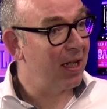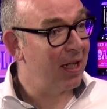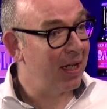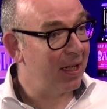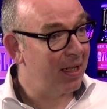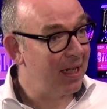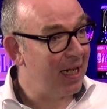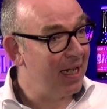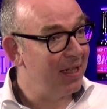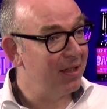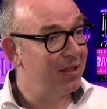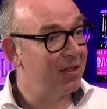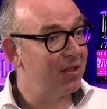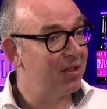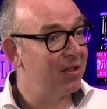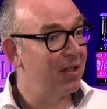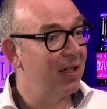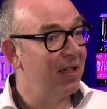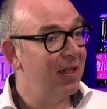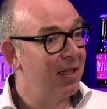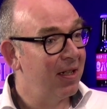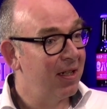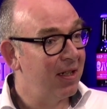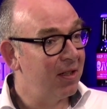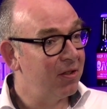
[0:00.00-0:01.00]
against
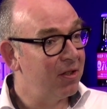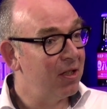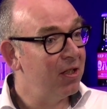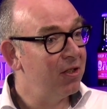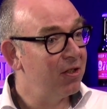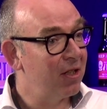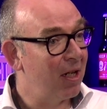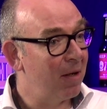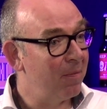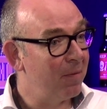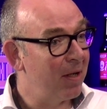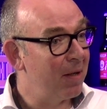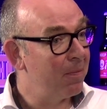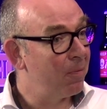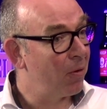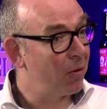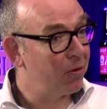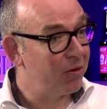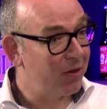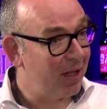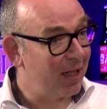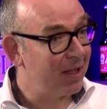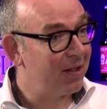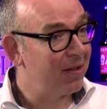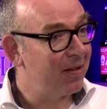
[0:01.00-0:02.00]
CSAM and
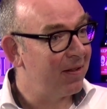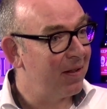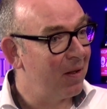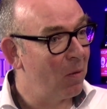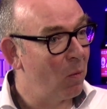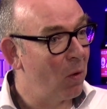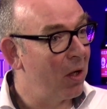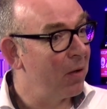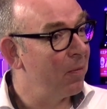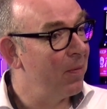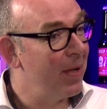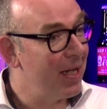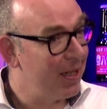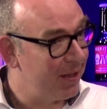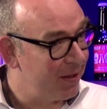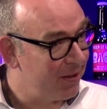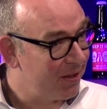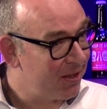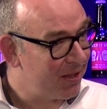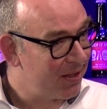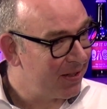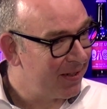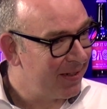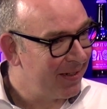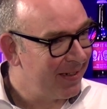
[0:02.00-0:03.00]
protect what
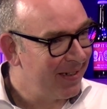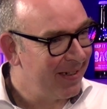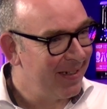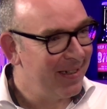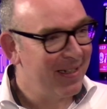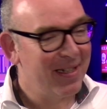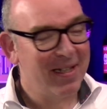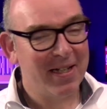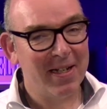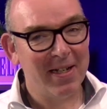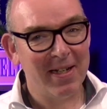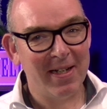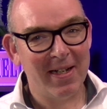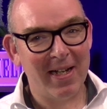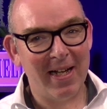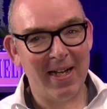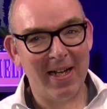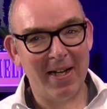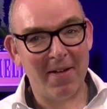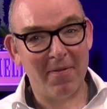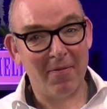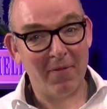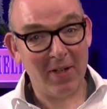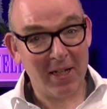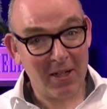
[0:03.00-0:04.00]
matters.
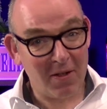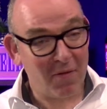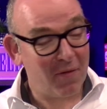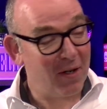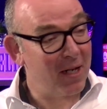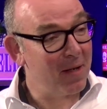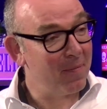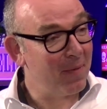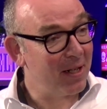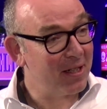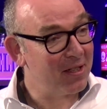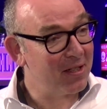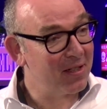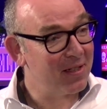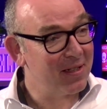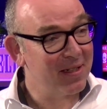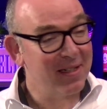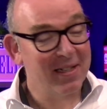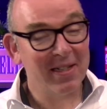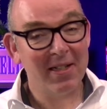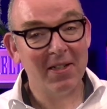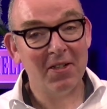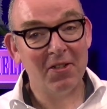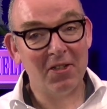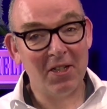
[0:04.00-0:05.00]
Thank you very much.
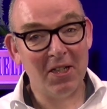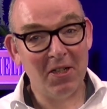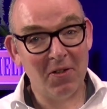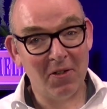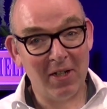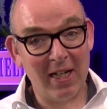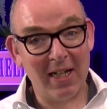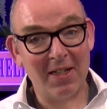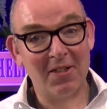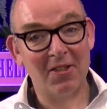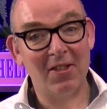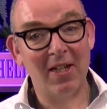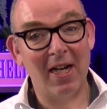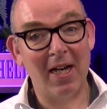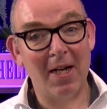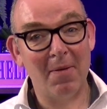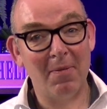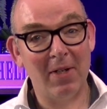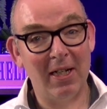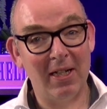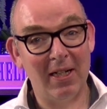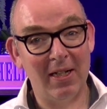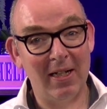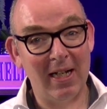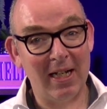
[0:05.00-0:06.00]
See you next time
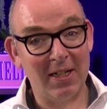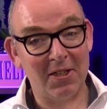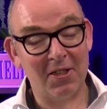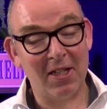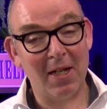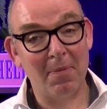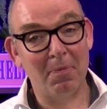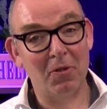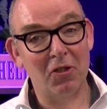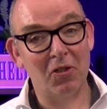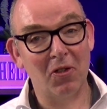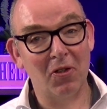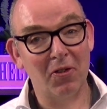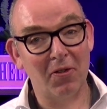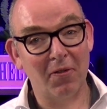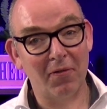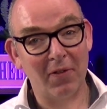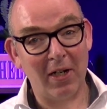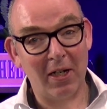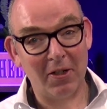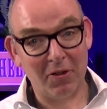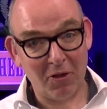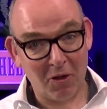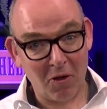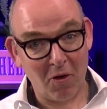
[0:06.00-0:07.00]
in the next episode of IT